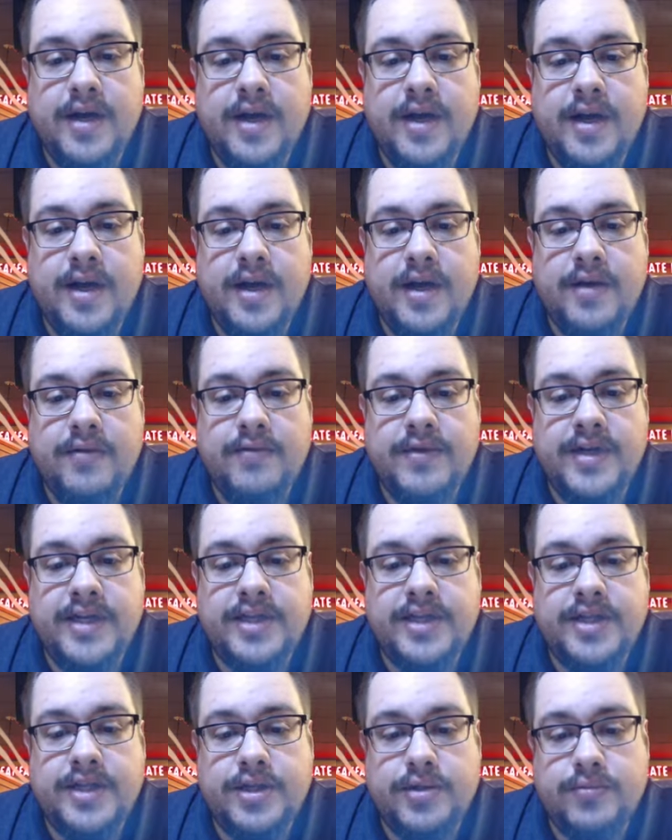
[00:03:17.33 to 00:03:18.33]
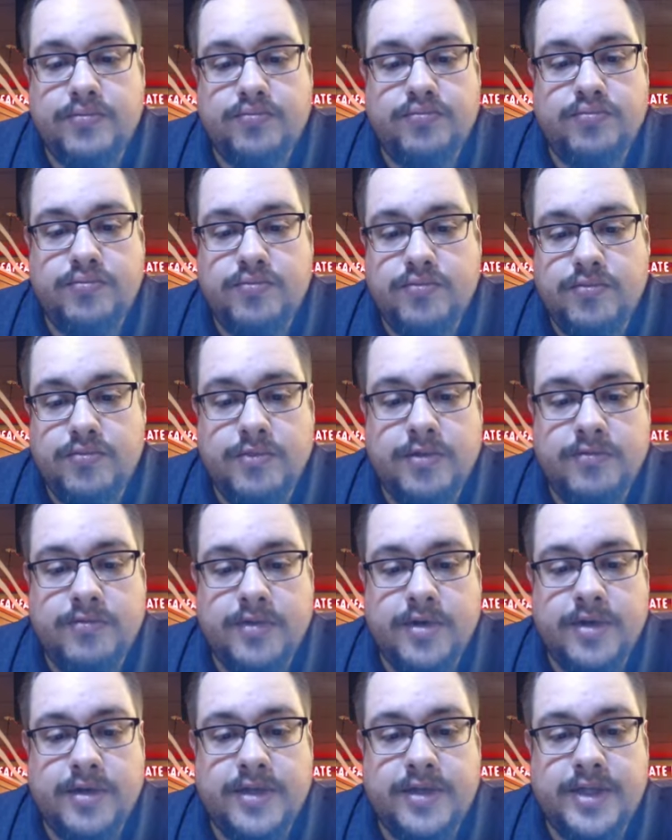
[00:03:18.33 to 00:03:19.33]
uh, which would
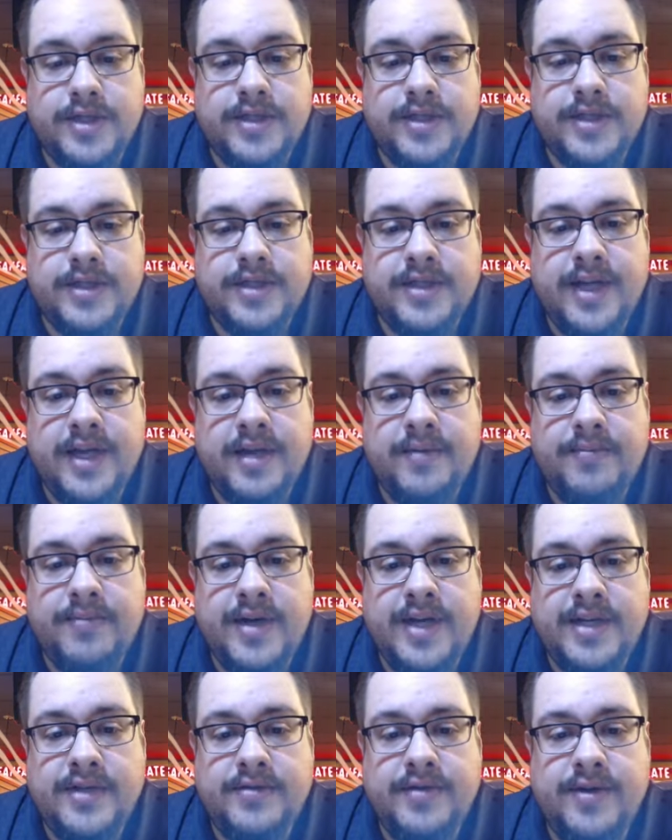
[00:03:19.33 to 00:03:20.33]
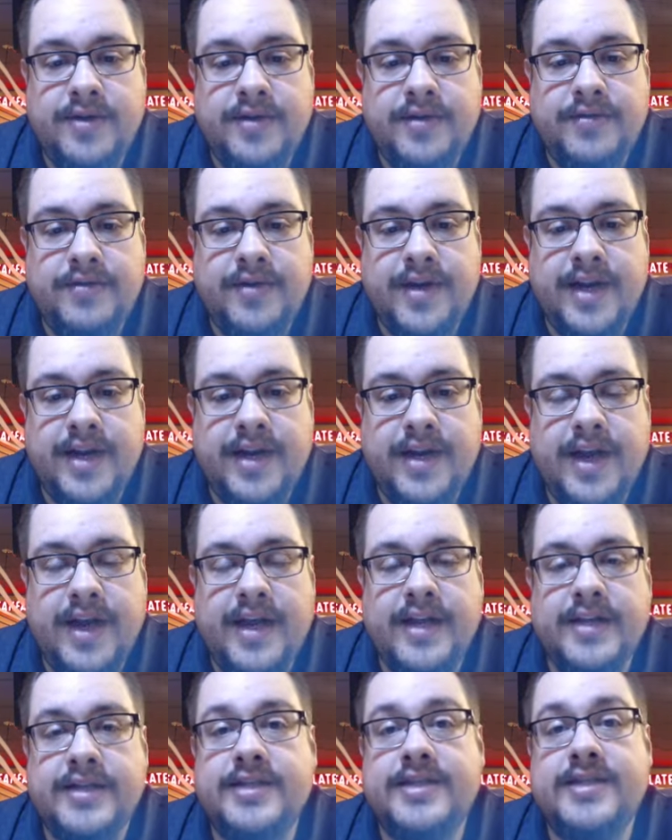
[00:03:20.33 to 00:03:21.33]
work just the same, but let's go ahead and create
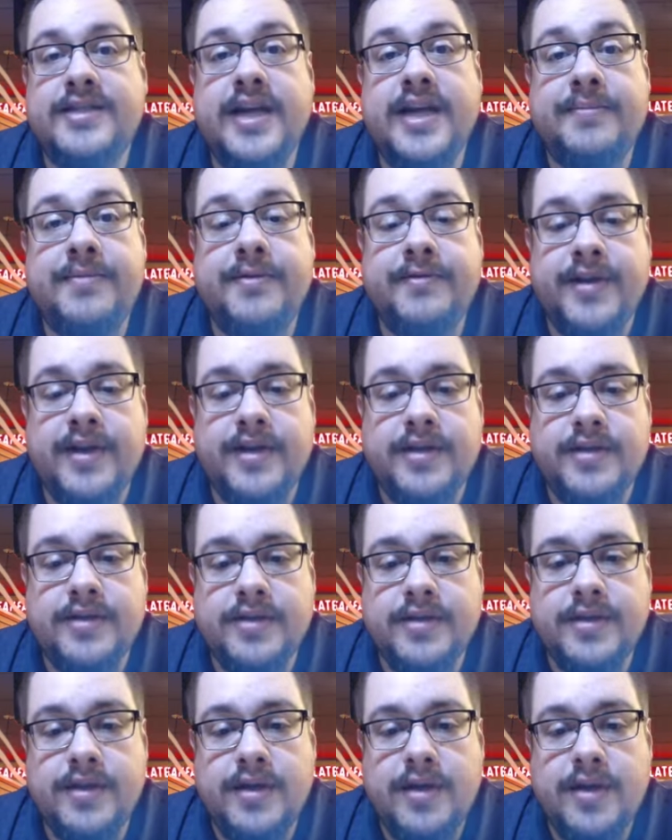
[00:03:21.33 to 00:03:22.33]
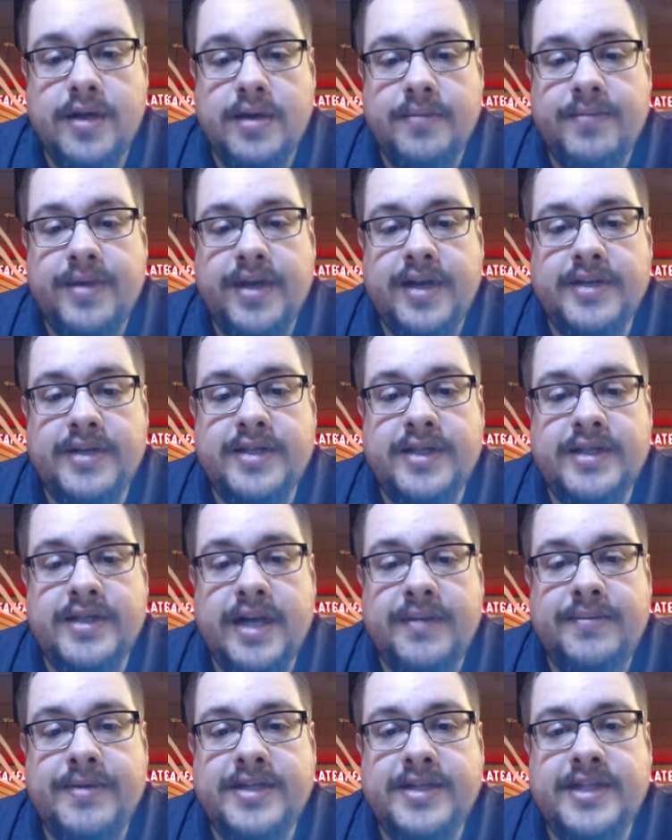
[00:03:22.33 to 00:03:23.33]
a step event because this
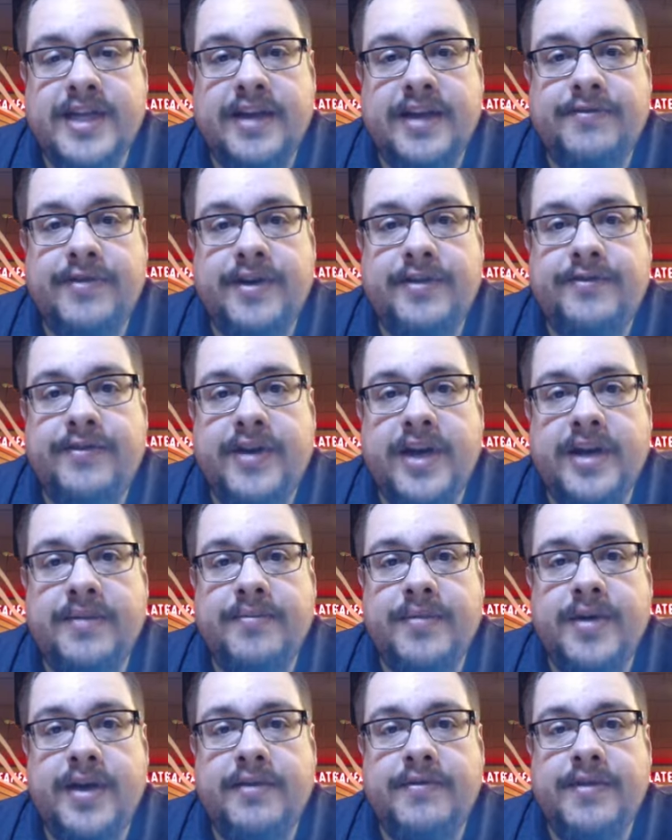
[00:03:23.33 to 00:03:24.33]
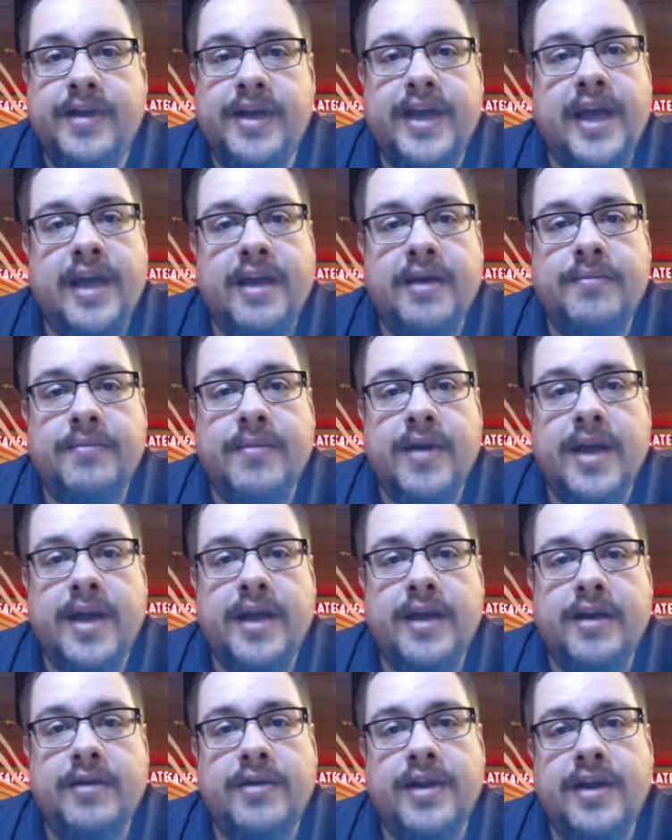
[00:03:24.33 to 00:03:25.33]
happens every frame of the game
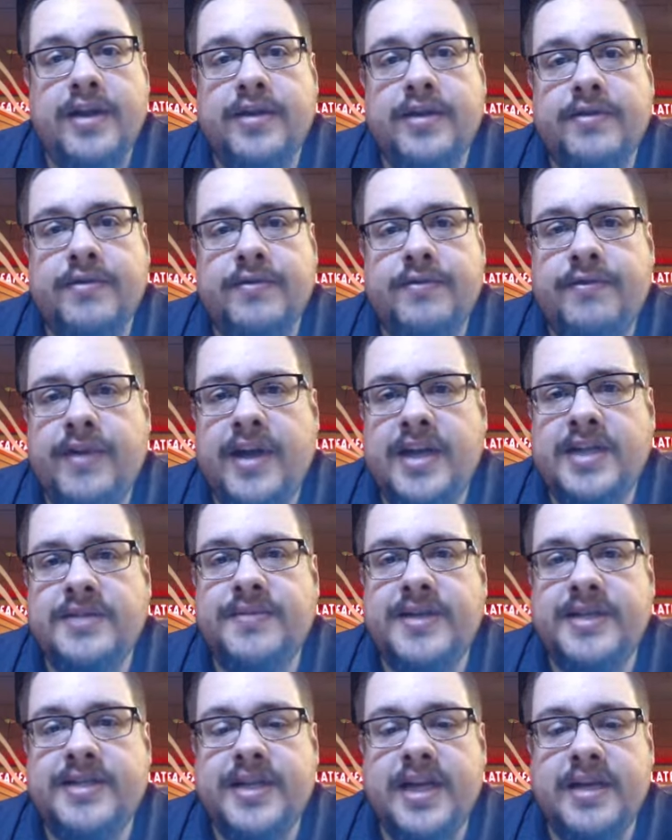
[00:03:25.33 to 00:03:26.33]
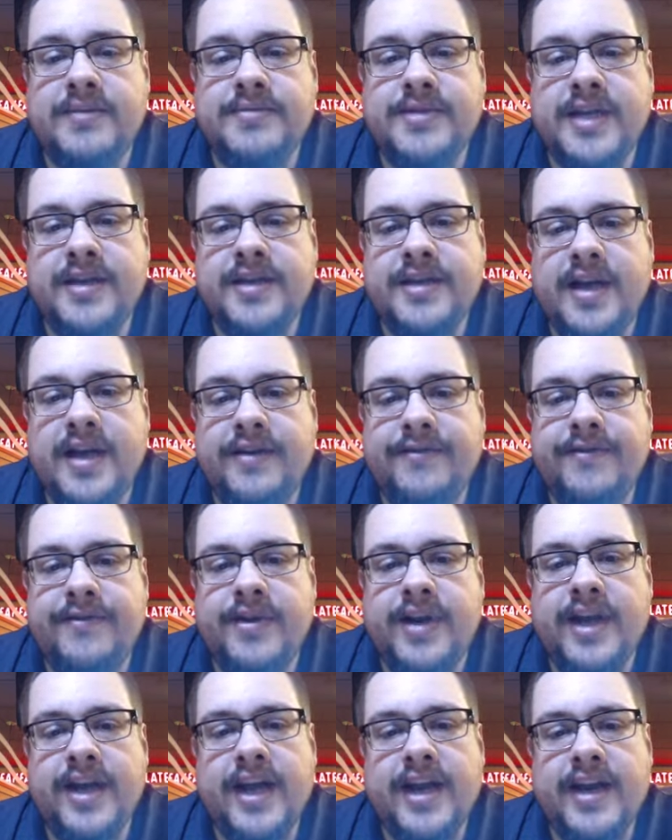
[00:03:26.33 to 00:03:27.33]
and in fast-paced games I, I
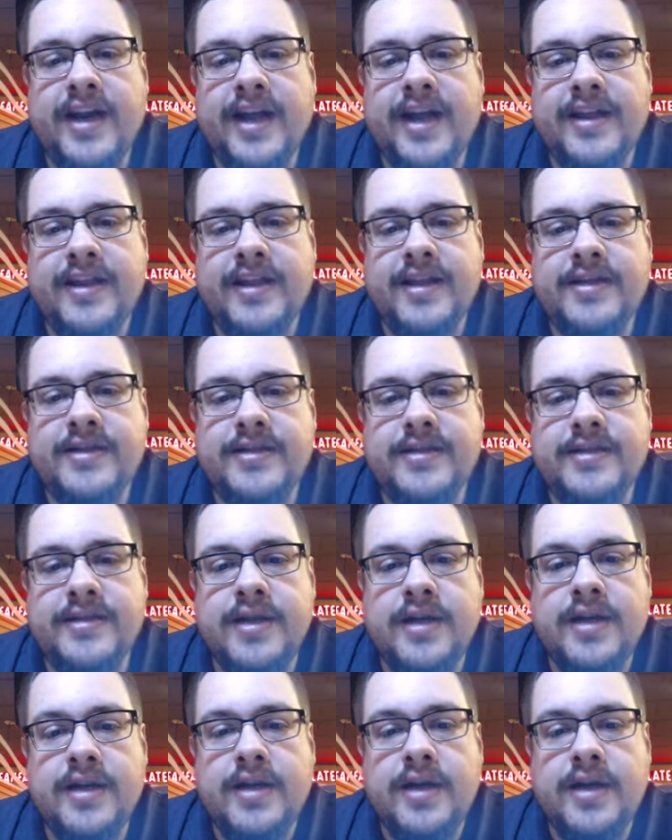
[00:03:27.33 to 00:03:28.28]
feel like I like this